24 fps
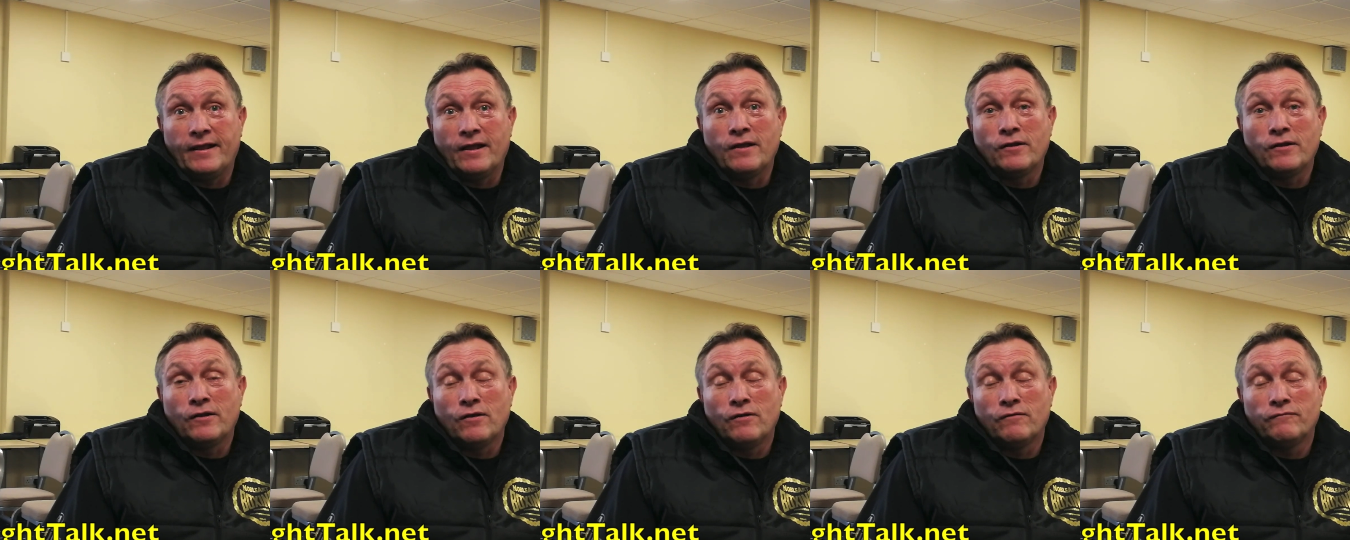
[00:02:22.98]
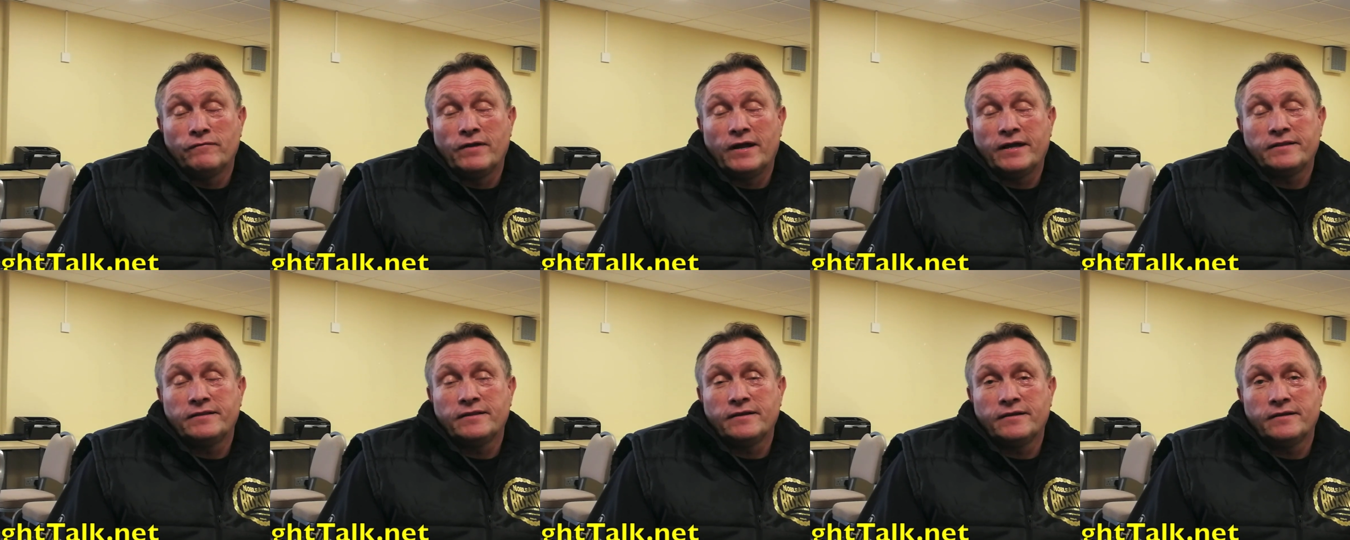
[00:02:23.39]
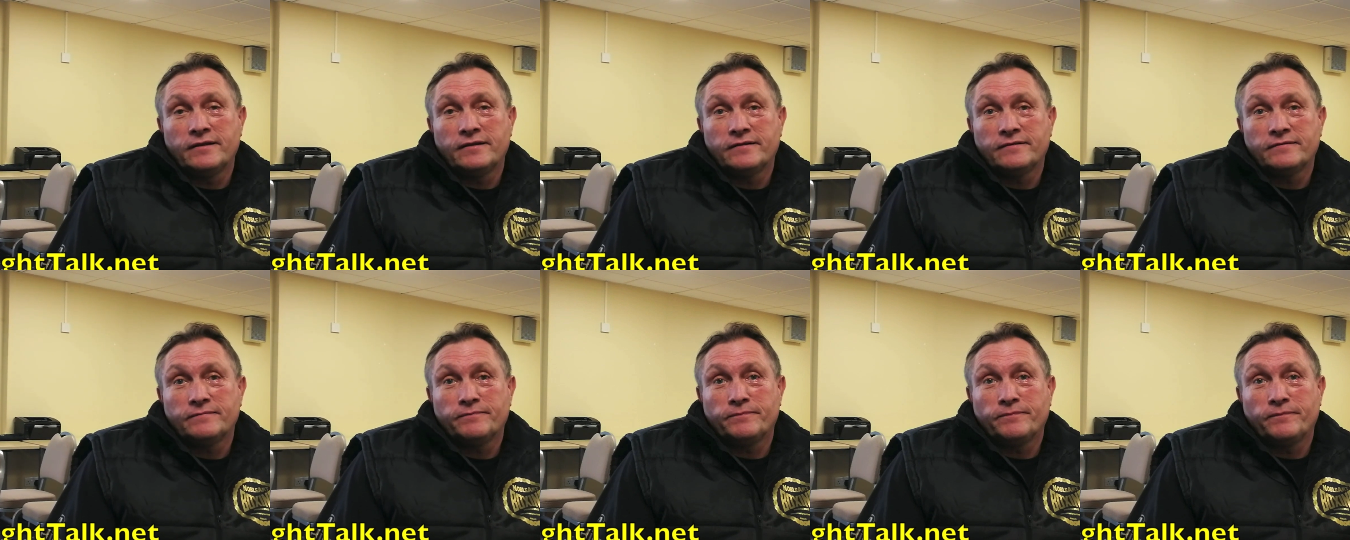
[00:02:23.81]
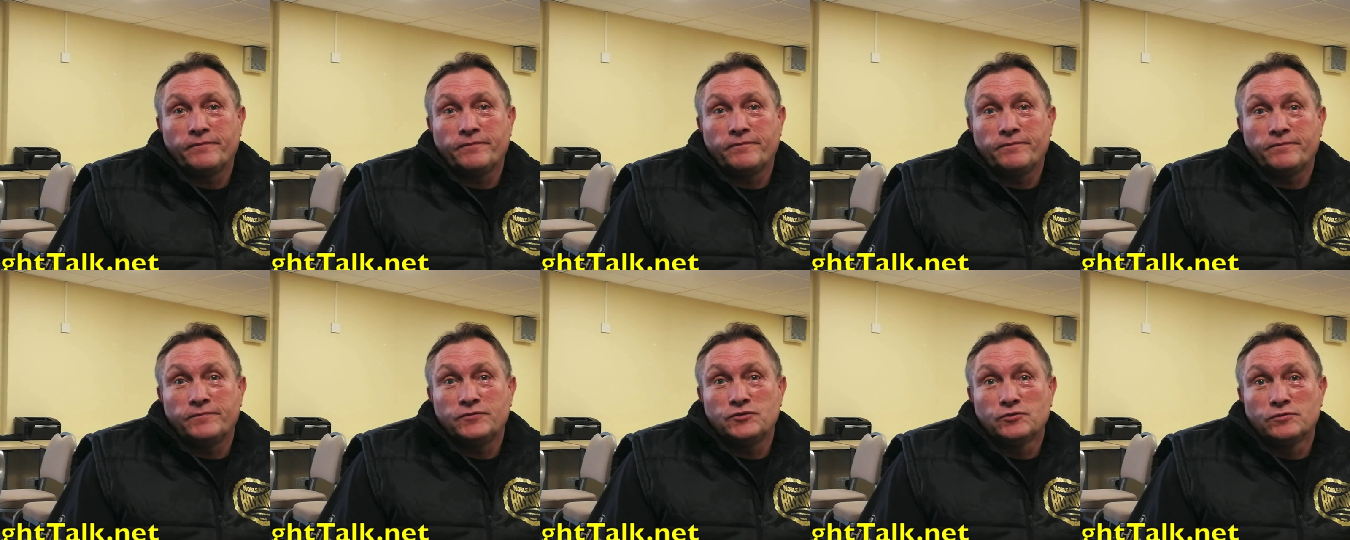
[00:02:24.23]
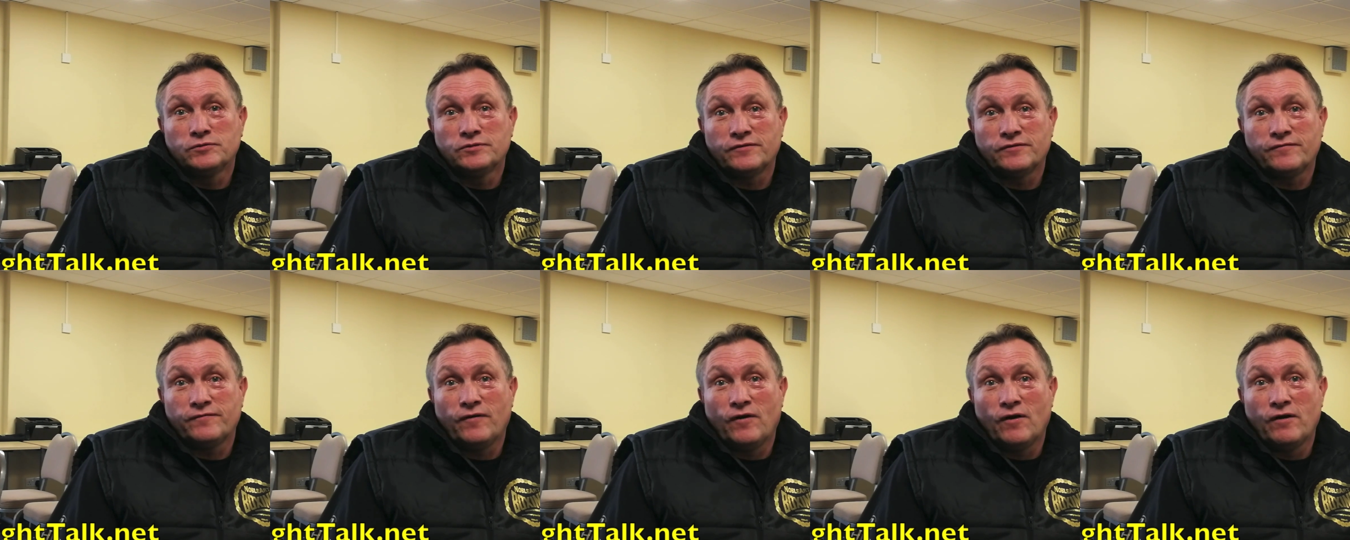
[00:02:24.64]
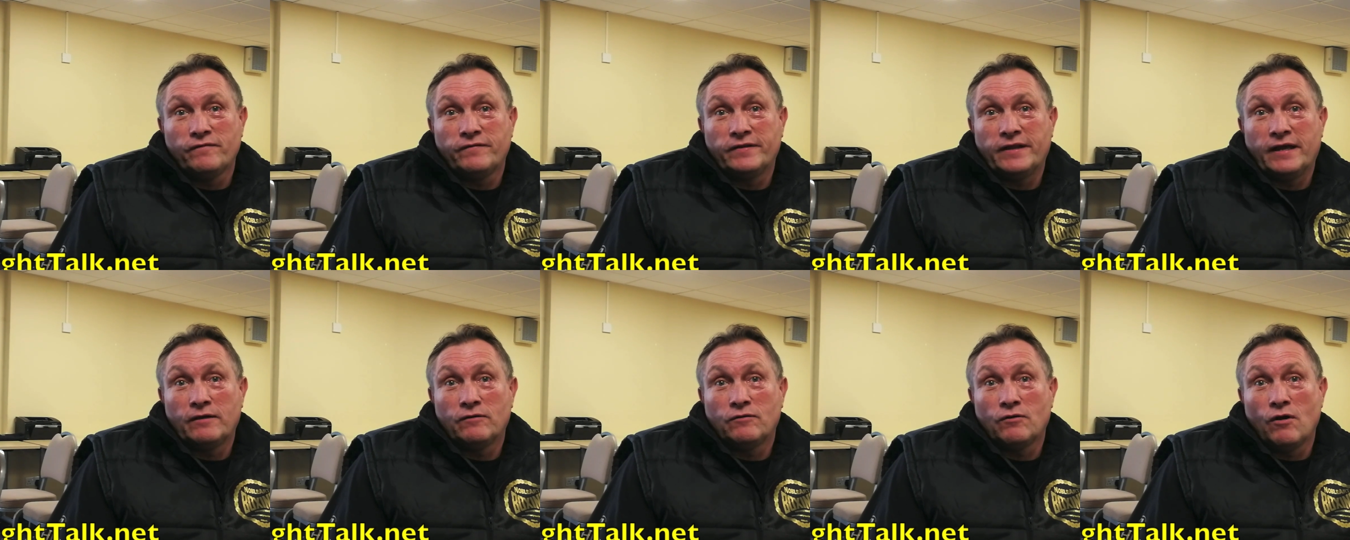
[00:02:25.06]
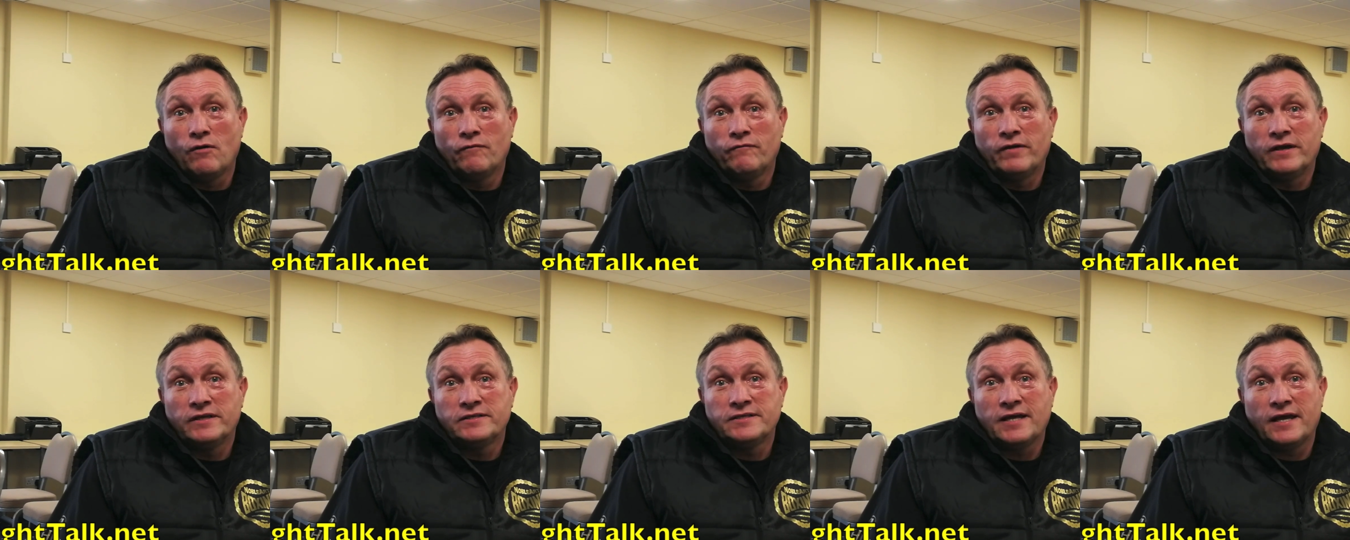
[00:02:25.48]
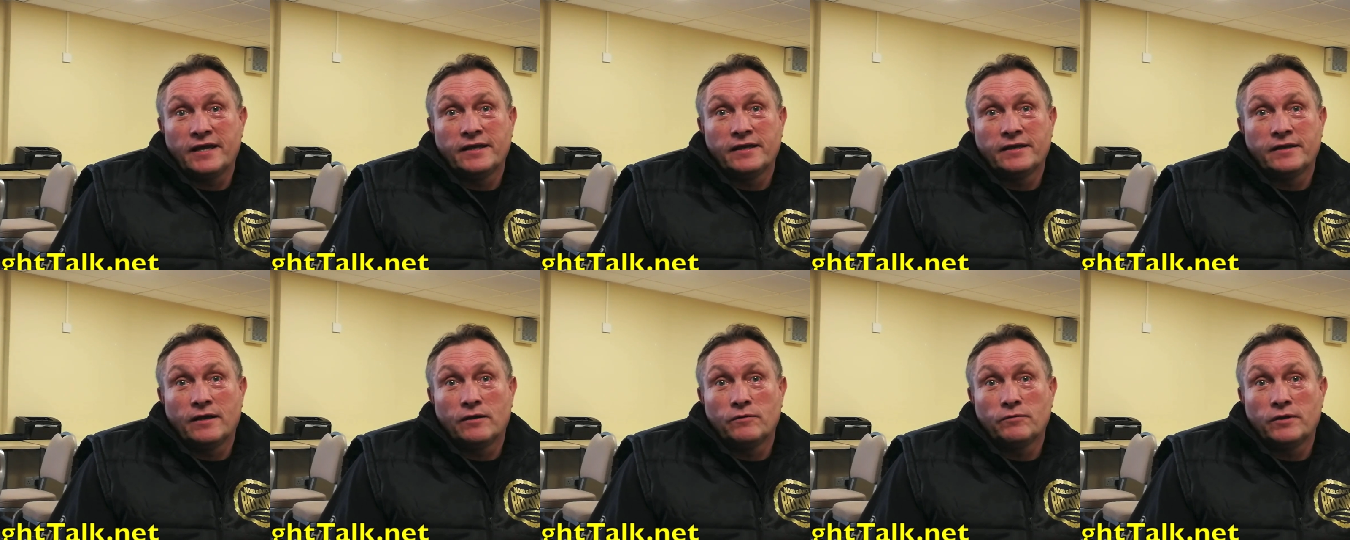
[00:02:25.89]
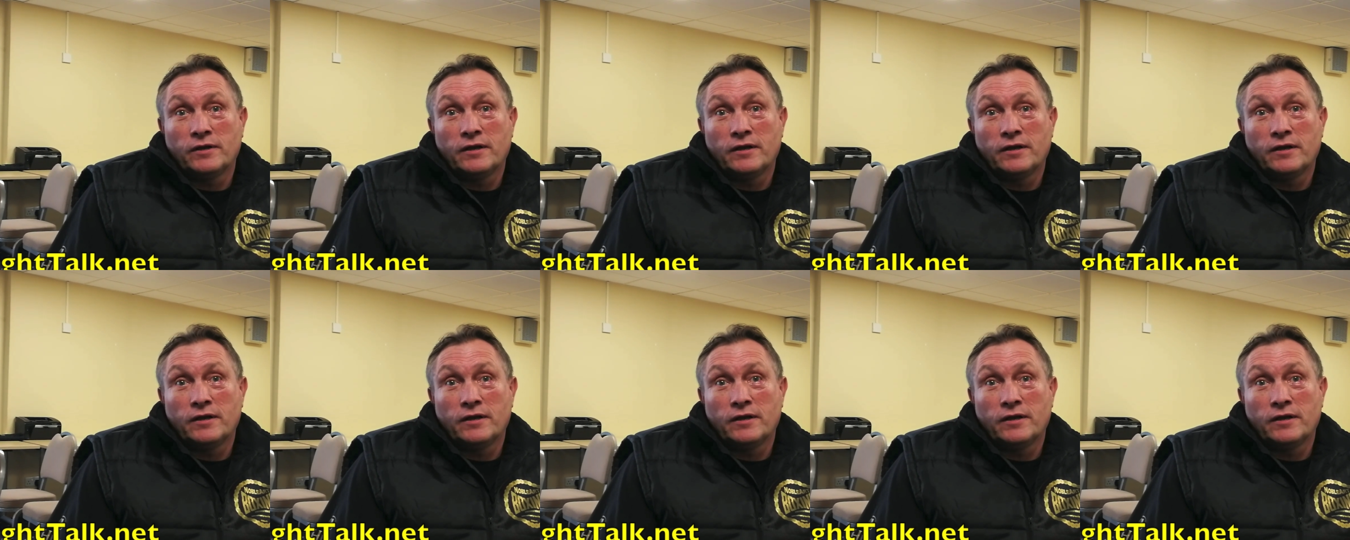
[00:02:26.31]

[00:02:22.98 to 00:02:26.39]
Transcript: And Conrad. George is 5-0, Conrad's 8-0.